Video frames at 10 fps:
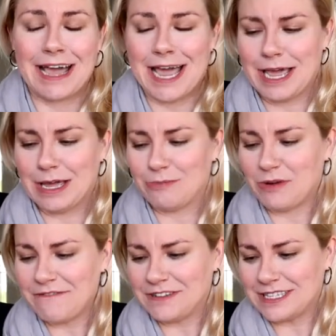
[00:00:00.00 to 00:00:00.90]
I
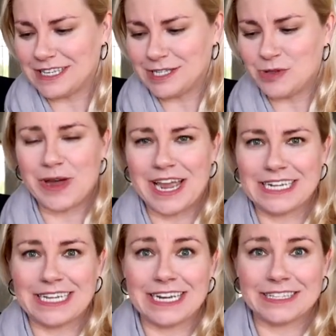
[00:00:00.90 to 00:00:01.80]
prefaced this the way I
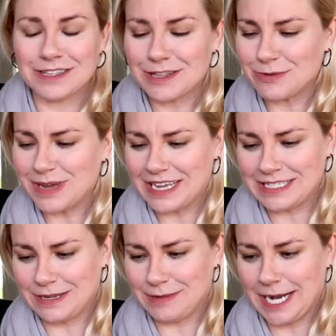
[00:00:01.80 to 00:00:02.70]
did. It's a little bit
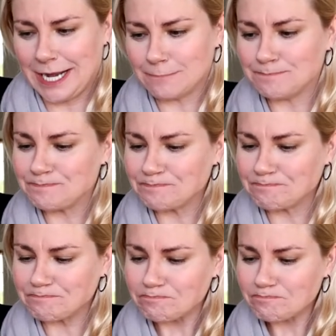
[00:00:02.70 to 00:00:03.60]
intimidating.
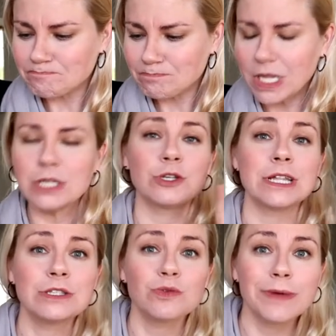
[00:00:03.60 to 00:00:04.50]
So
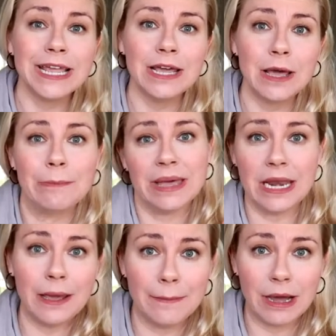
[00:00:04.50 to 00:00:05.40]
let's read a
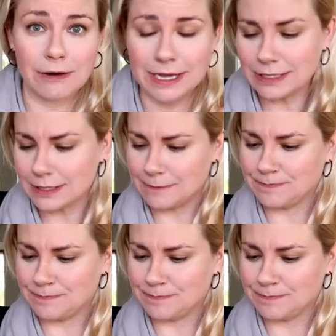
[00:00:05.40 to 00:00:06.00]
bit about it.